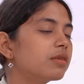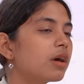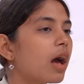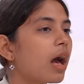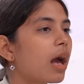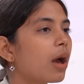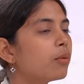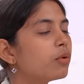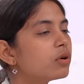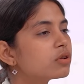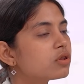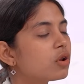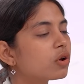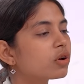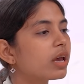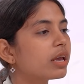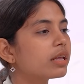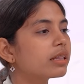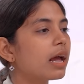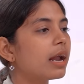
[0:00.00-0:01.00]
So I was
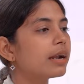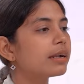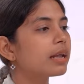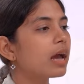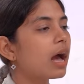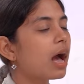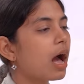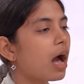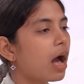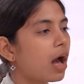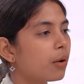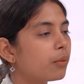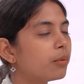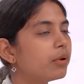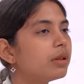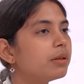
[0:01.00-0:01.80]
looking that I